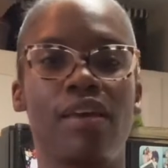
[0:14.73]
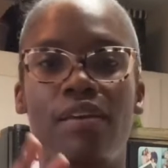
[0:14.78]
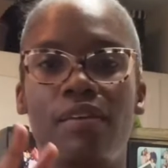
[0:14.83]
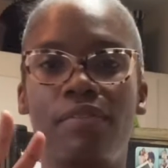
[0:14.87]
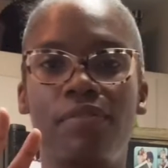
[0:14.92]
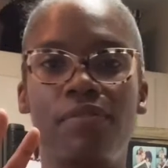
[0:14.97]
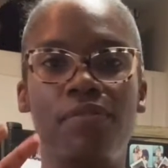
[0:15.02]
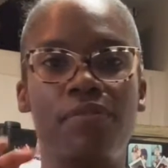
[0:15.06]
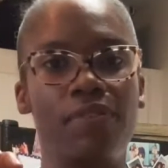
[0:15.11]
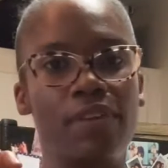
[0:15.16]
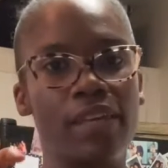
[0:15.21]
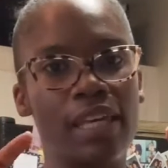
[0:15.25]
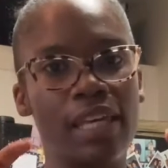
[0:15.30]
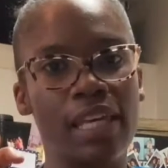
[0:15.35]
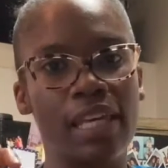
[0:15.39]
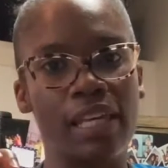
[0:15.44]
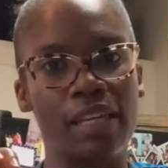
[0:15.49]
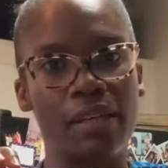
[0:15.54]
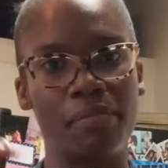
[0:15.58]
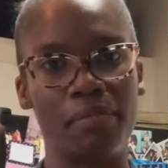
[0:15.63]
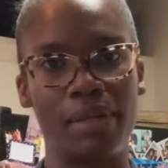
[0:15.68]

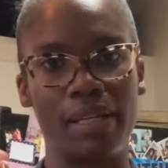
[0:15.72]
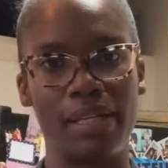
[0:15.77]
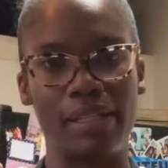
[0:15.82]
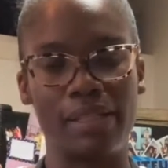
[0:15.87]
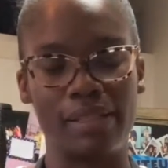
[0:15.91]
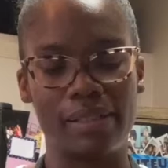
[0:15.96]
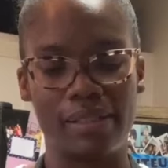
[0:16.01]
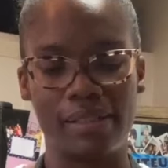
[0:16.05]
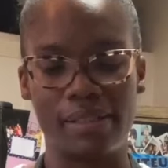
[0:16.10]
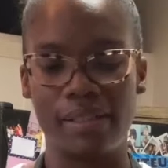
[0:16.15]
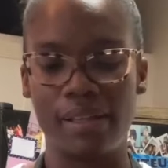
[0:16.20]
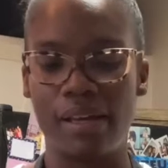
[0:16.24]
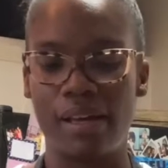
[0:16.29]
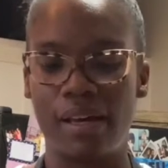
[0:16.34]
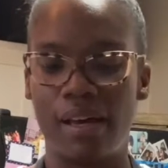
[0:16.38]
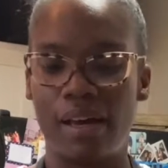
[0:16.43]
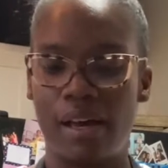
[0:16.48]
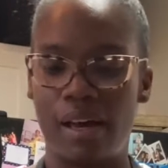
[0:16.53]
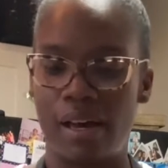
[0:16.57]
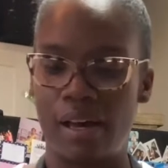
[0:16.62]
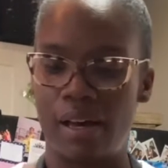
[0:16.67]
vegan meats.
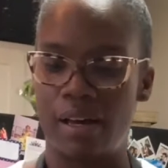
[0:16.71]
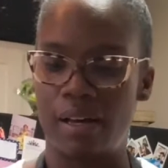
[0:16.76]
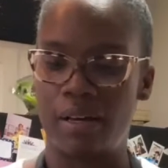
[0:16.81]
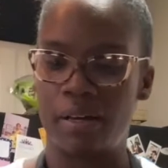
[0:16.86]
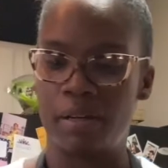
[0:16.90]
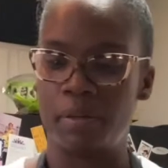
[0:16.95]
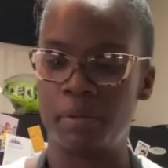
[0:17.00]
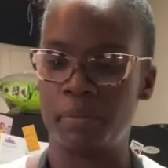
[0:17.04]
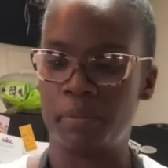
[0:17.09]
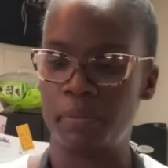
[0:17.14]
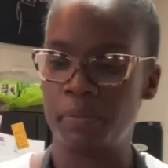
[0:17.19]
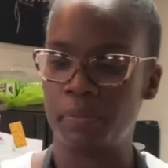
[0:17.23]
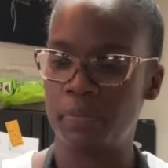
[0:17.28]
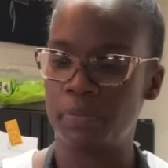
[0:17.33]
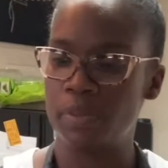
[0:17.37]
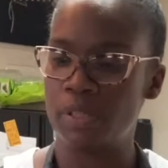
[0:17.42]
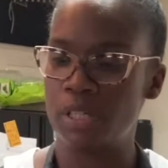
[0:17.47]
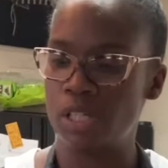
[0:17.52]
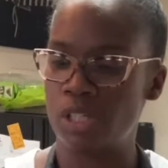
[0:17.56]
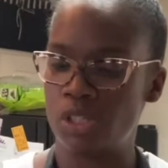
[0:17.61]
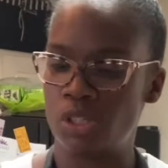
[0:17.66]

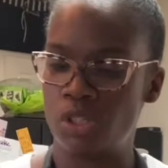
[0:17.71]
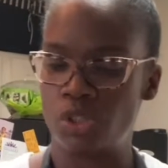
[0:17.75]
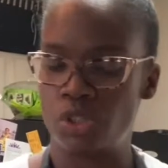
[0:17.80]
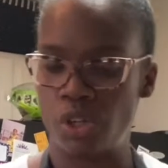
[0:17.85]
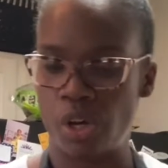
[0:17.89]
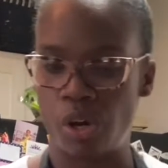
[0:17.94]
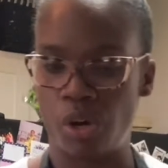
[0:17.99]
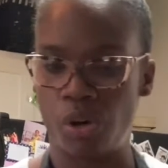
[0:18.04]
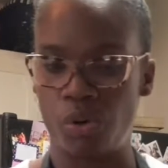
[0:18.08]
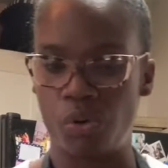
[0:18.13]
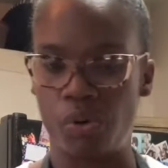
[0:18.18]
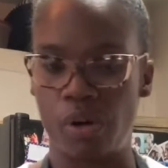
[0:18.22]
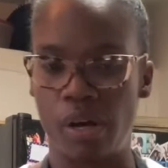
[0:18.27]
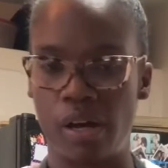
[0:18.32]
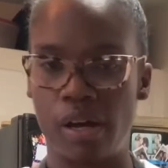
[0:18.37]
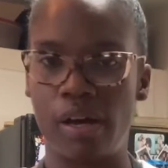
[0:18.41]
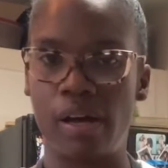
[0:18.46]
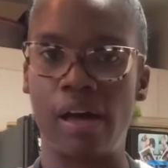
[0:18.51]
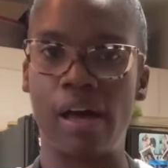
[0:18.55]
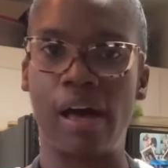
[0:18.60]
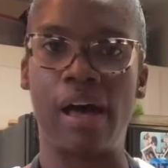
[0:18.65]
And so
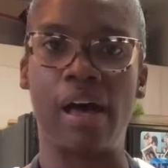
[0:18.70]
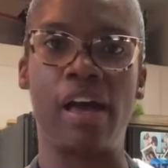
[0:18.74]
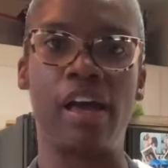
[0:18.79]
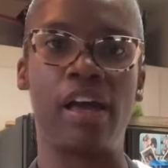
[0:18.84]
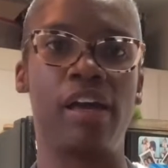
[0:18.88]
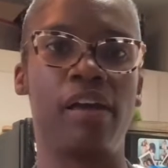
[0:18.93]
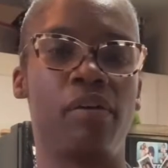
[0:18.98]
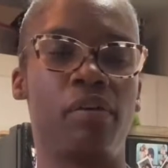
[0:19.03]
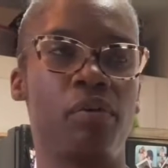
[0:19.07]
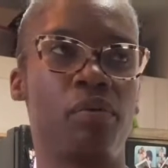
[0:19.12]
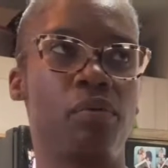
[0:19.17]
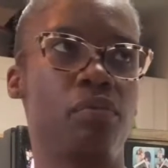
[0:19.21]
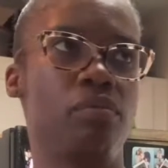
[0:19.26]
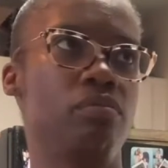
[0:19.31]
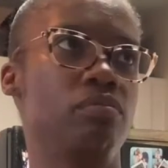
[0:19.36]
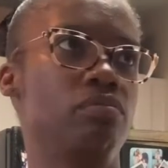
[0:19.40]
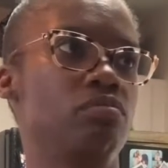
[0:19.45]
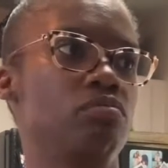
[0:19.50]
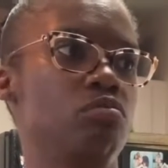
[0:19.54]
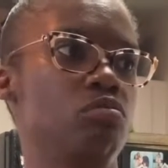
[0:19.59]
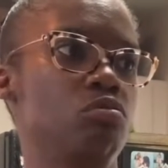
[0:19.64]
I
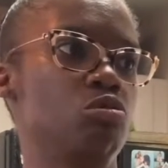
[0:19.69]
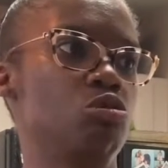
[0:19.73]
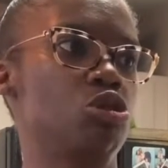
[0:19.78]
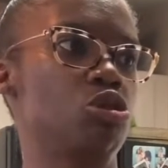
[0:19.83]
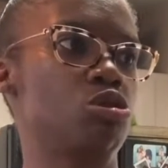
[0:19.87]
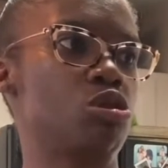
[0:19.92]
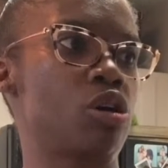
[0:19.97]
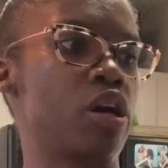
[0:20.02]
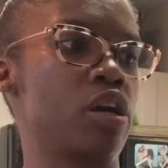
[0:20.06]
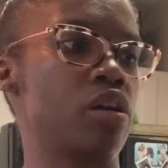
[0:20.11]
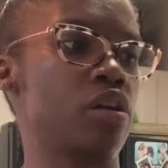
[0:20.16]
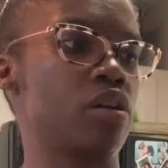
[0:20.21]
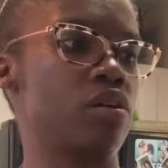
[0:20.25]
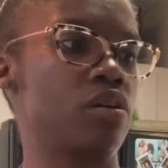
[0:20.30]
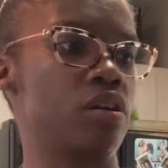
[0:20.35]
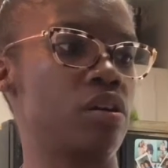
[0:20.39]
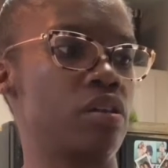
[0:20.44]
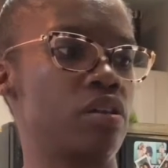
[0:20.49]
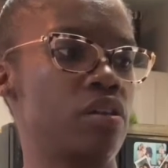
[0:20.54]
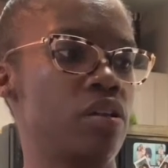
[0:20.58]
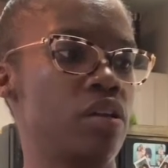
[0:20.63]
started
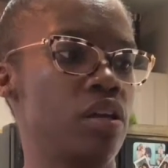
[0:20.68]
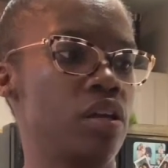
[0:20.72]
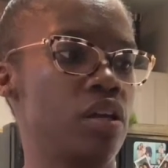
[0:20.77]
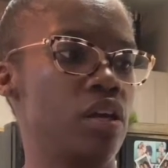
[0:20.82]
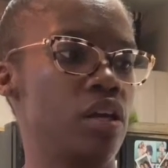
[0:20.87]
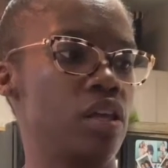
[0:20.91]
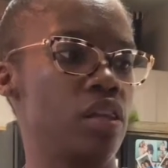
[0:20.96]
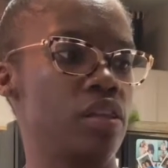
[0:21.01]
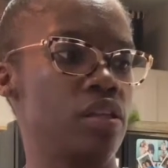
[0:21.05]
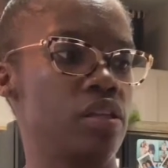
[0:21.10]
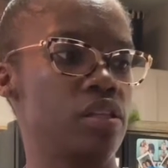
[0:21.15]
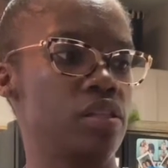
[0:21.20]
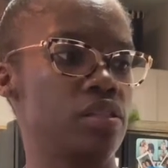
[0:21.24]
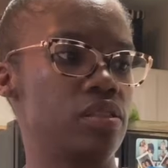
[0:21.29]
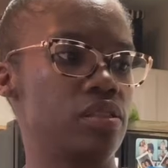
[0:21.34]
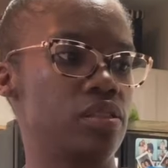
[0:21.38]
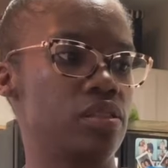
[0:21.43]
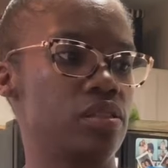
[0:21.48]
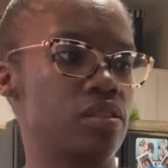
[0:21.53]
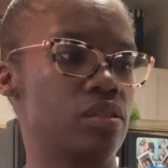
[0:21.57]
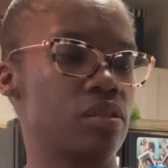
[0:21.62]
on
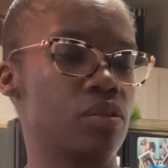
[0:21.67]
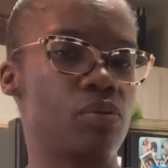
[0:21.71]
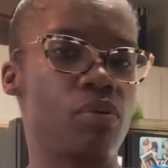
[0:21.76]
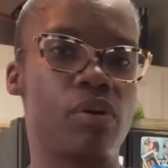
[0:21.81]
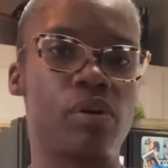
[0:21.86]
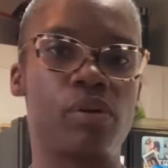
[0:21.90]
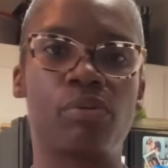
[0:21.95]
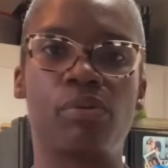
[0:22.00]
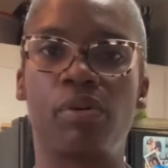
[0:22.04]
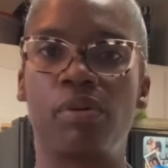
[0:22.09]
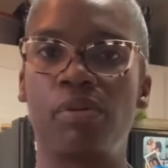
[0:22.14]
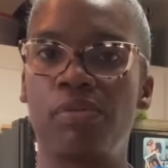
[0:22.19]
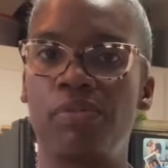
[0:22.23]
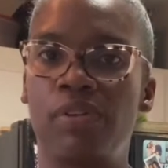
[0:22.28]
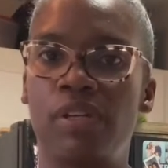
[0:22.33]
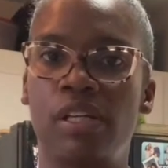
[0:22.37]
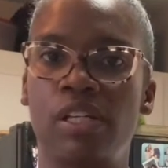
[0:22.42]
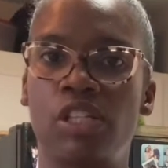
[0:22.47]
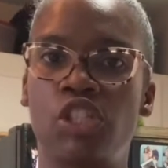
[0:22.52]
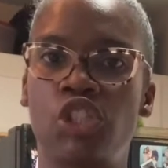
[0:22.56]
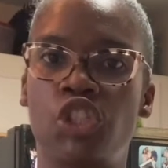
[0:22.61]
this quote-unquote
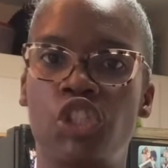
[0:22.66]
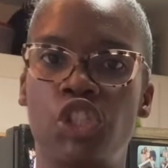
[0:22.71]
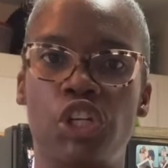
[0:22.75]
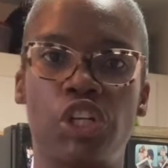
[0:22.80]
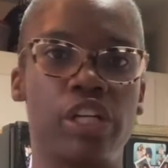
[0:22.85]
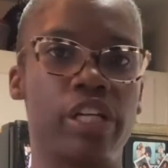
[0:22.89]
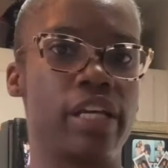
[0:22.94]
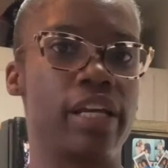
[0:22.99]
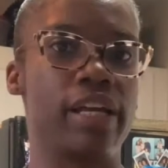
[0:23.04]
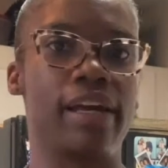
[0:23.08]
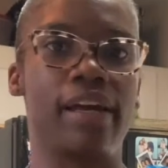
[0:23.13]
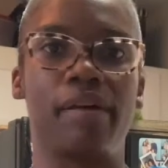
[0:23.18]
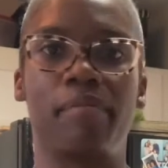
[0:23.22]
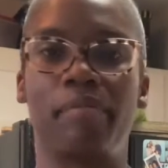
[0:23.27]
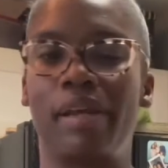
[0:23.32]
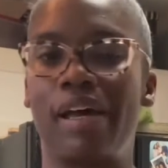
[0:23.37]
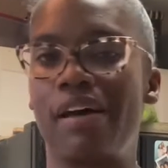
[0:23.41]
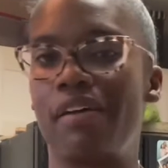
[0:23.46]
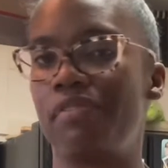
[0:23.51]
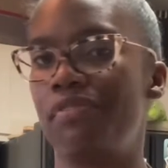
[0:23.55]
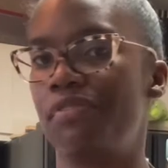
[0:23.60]
vegan journey. I'm
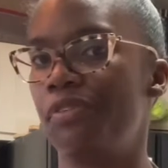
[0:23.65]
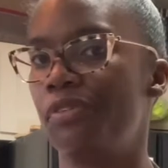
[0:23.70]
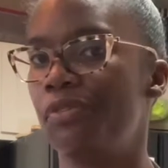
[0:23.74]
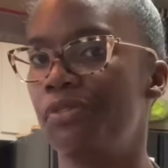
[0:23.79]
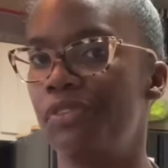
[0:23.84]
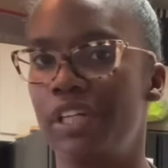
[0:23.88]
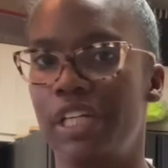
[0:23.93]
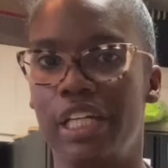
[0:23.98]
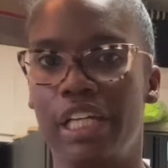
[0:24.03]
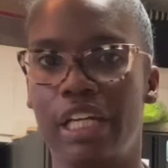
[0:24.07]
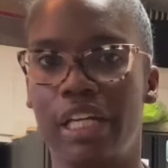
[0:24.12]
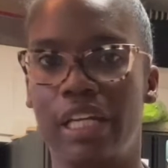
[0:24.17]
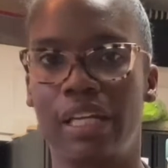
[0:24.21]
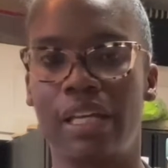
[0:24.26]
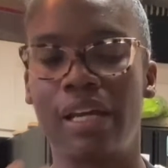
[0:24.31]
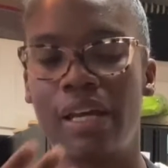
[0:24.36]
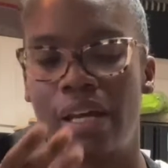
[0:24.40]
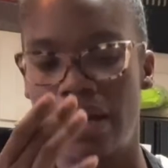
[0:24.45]
not full vegan,